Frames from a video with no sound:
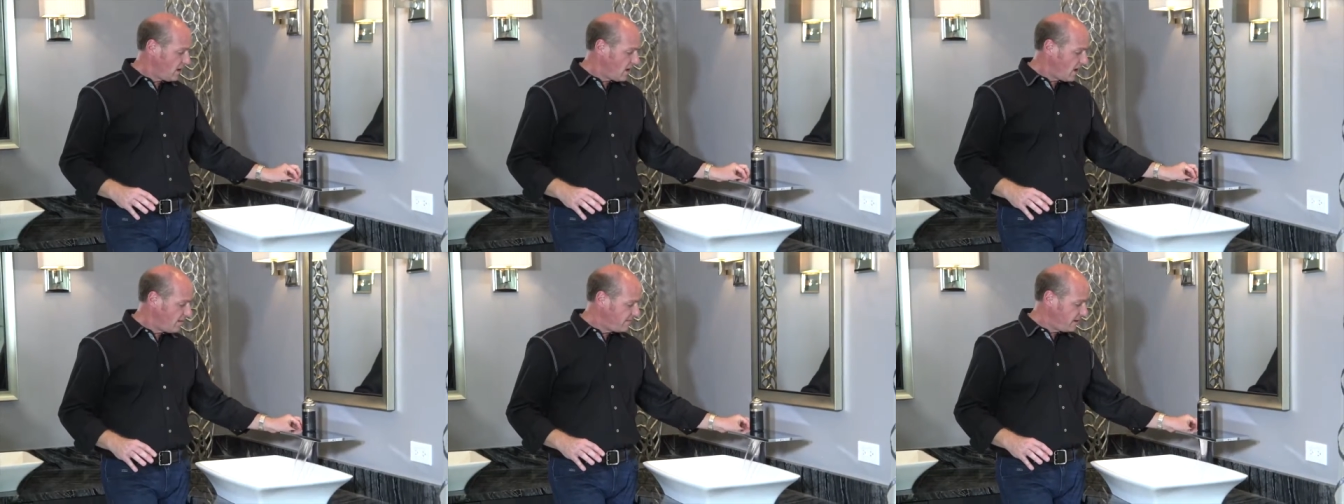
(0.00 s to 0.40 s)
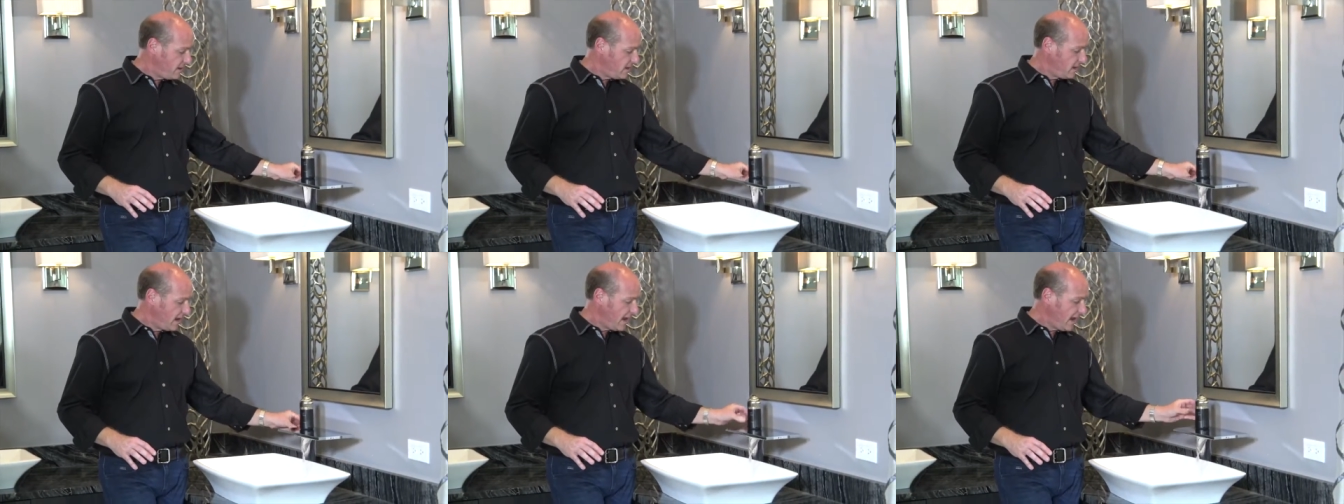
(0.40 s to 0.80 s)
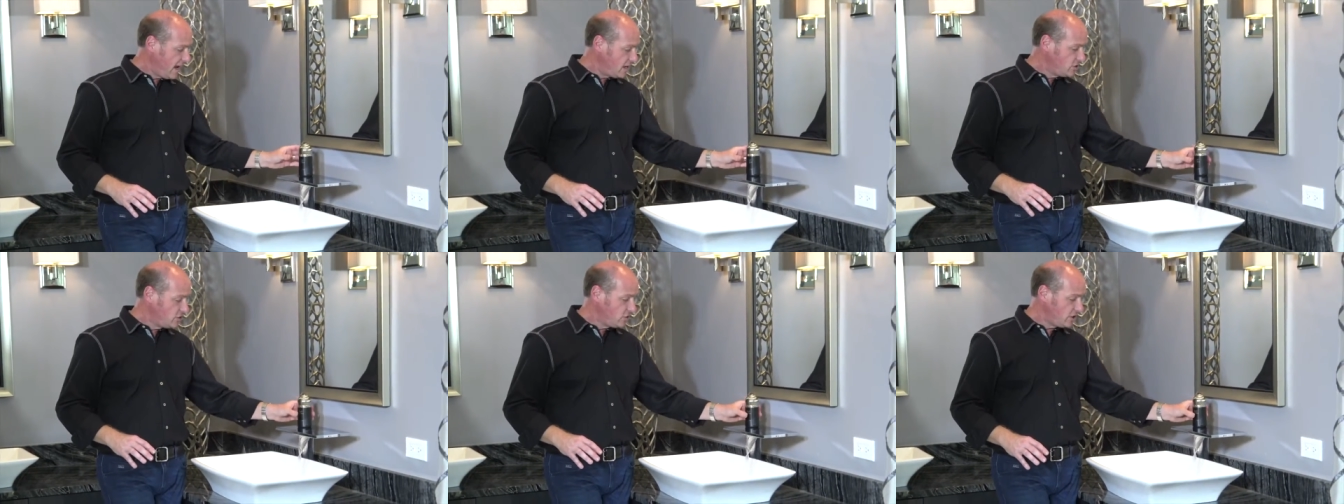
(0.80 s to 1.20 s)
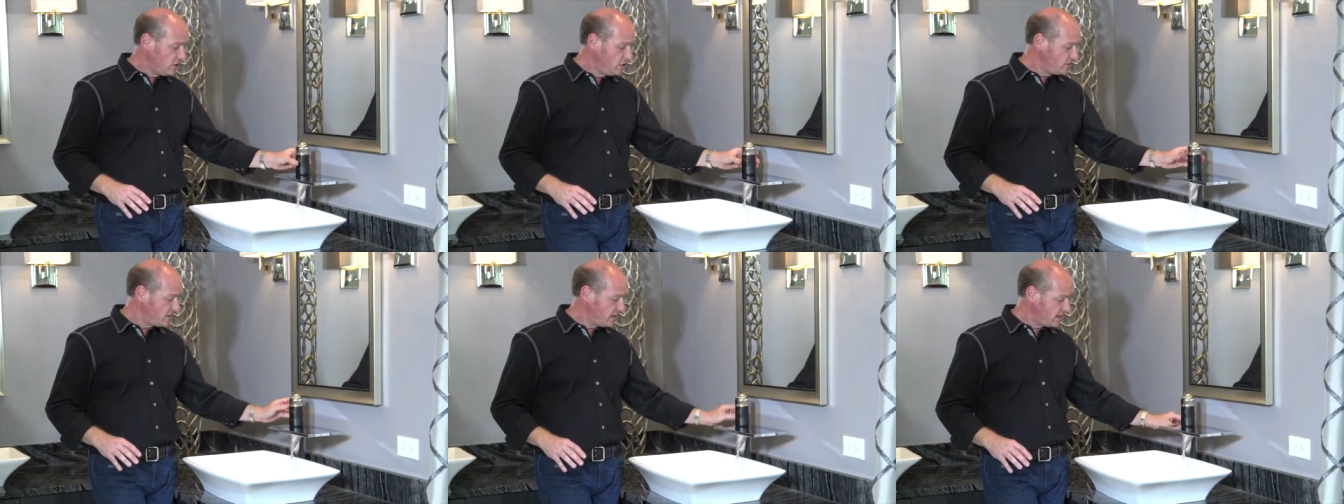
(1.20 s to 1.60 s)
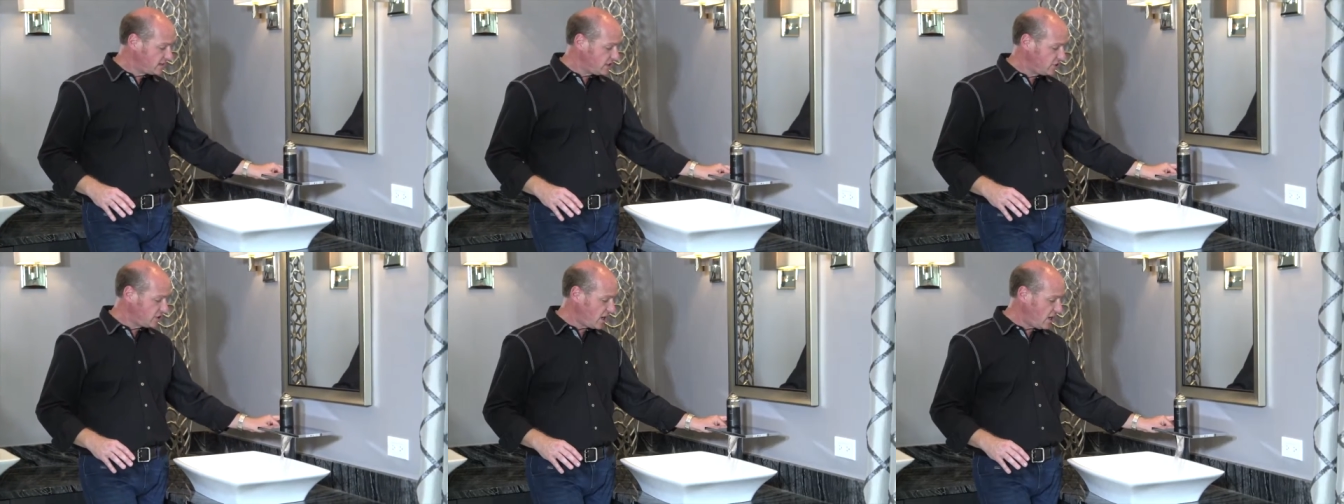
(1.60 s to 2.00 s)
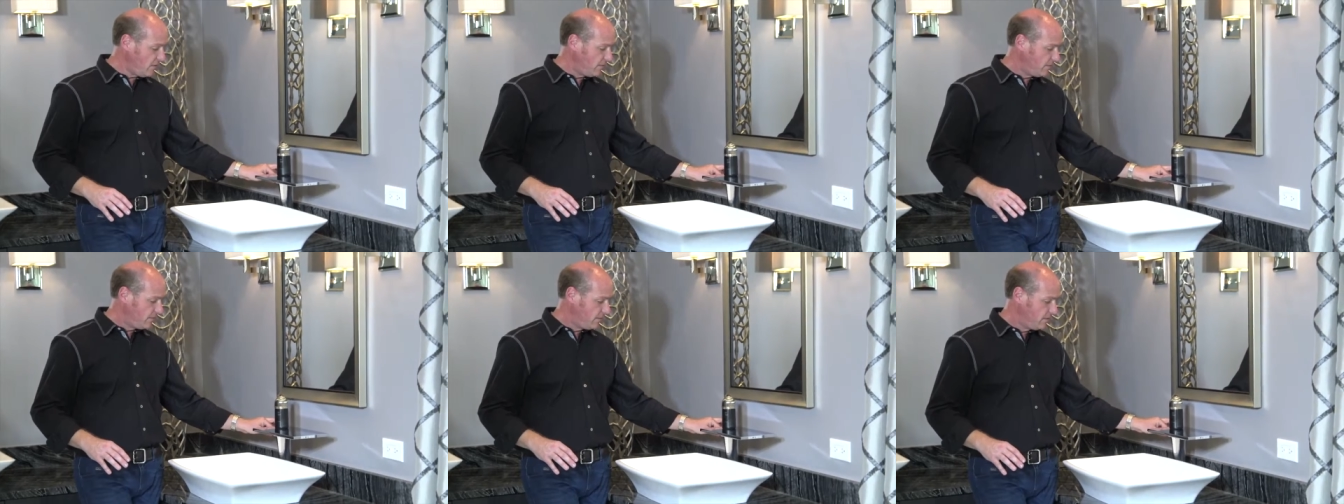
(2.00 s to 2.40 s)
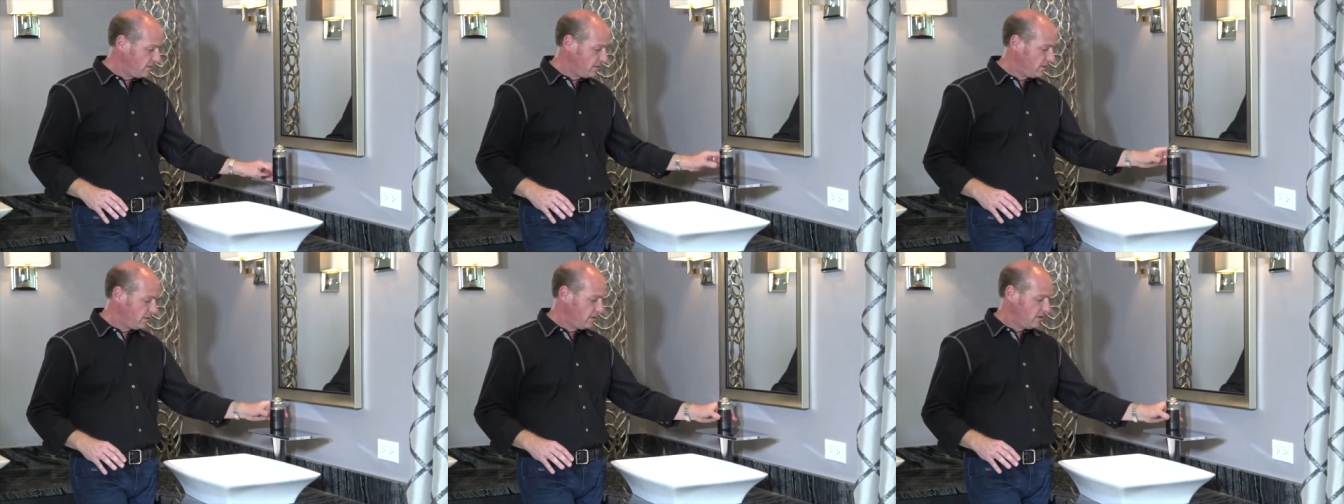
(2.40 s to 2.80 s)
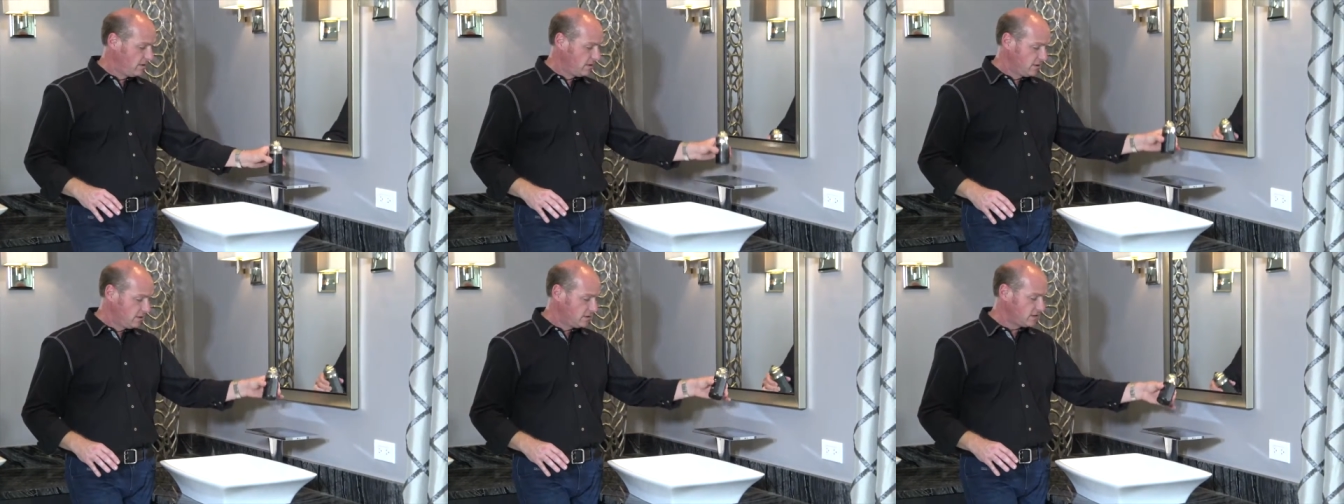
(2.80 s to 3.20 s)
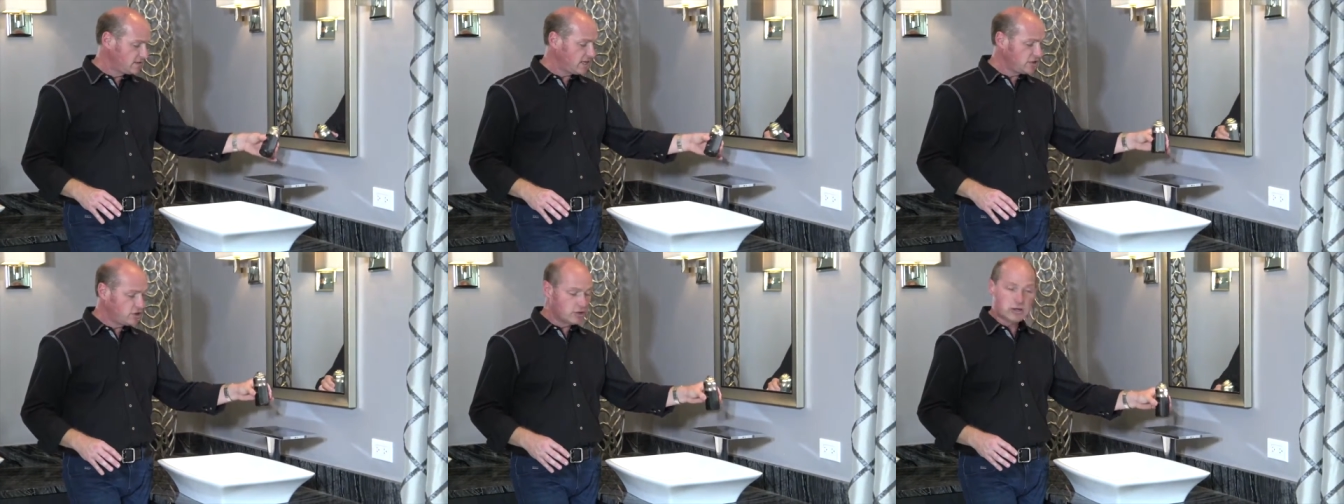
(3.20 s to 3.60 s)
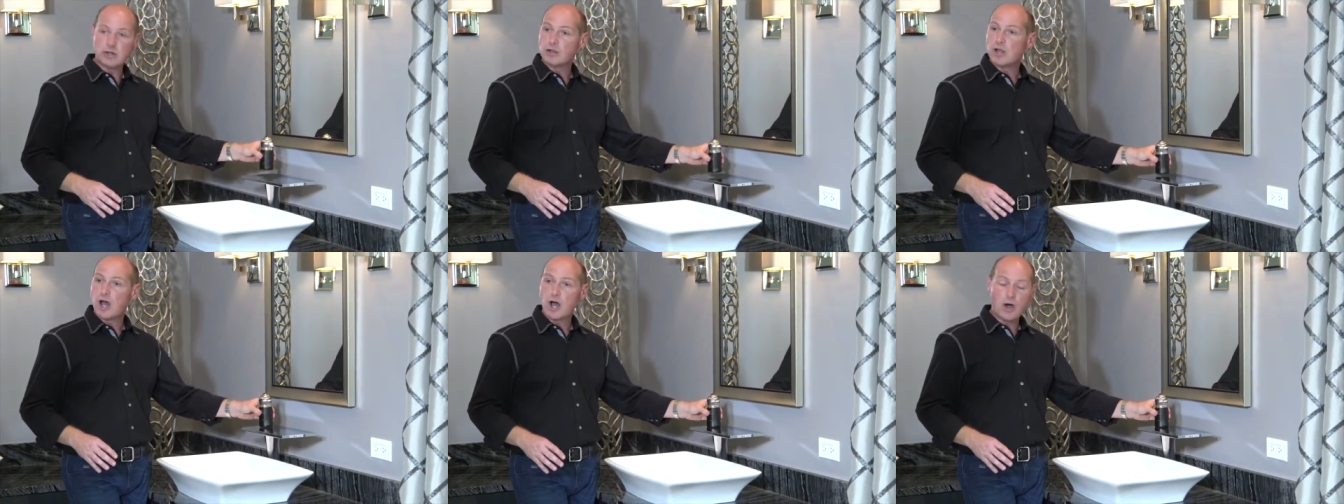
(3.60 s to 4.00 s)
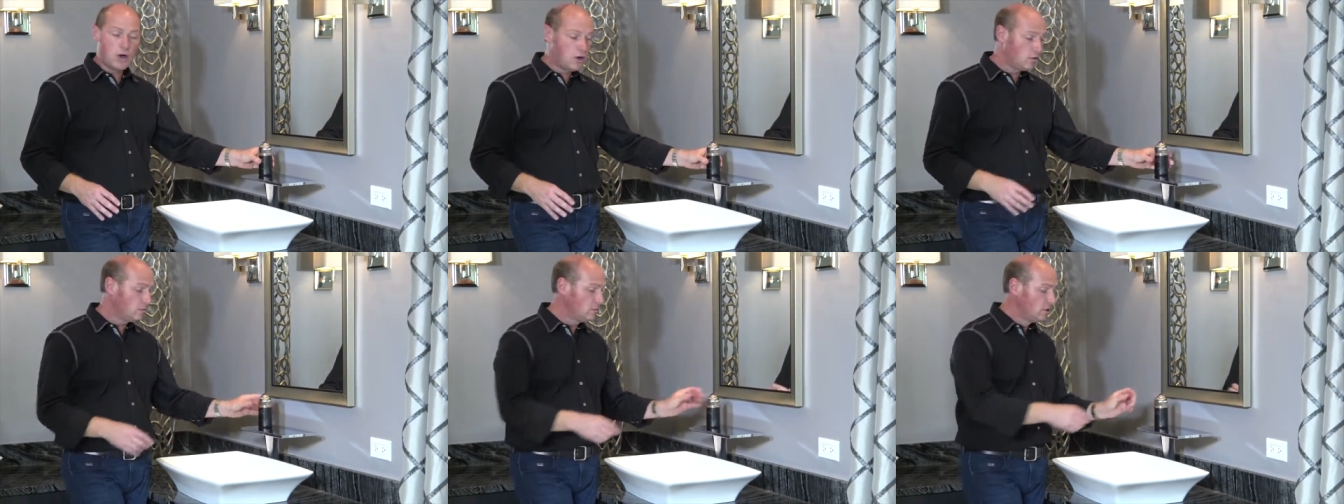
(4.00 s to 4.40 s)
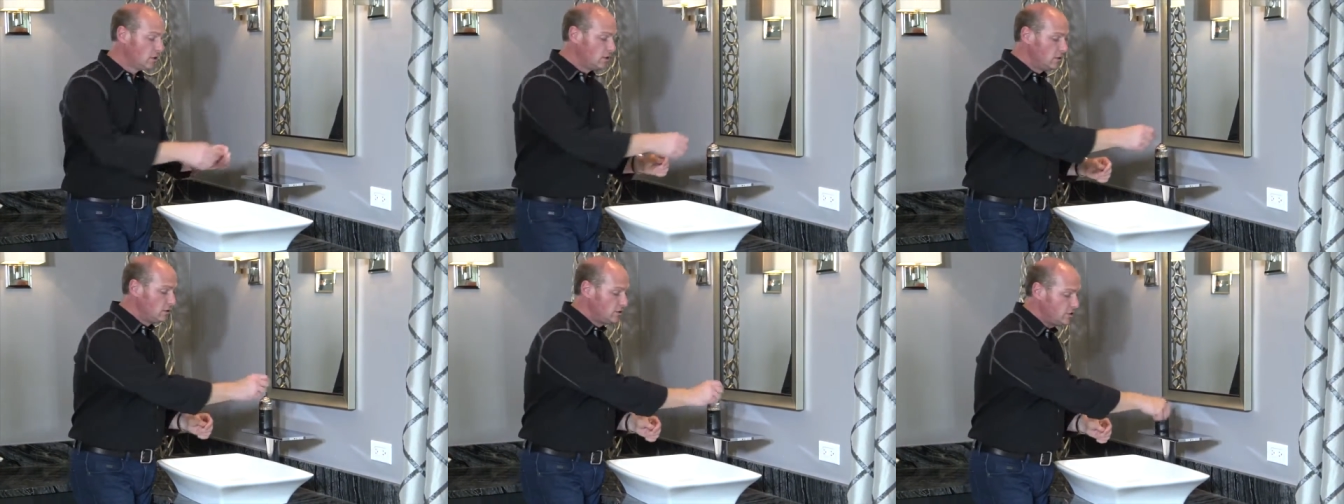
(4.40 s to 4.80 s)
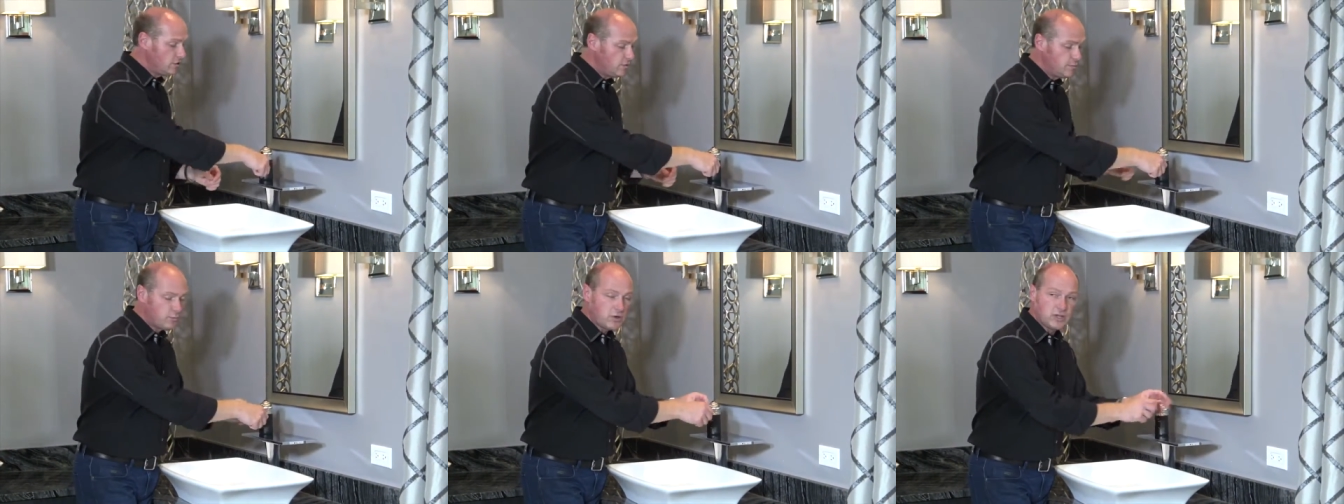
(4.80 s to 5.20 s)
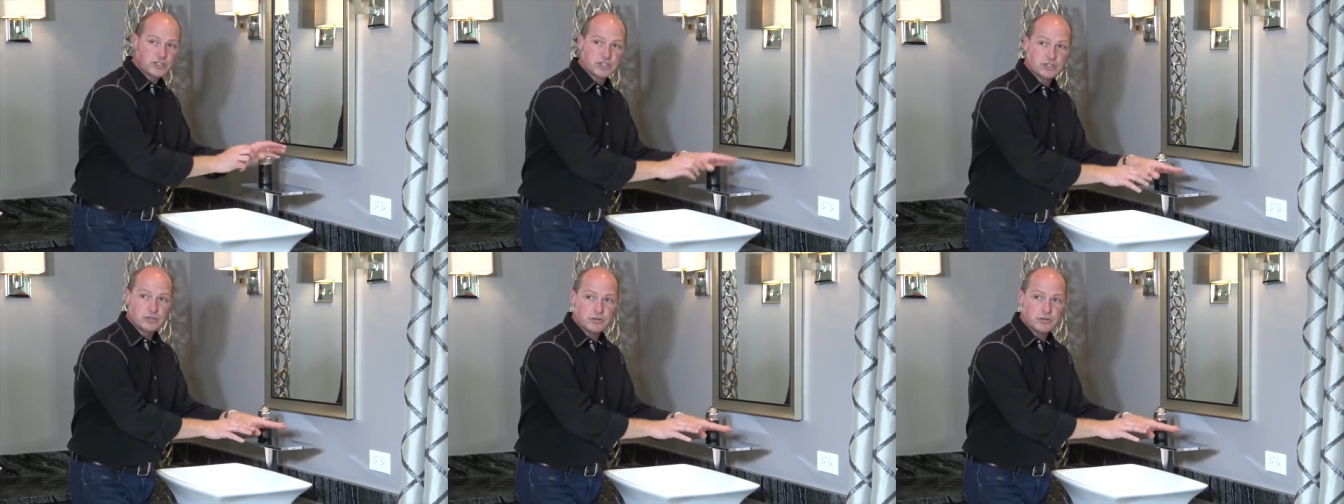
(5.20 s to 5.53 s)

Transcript: of it, and you can use it as a shelf to set your cologne, toothbrush,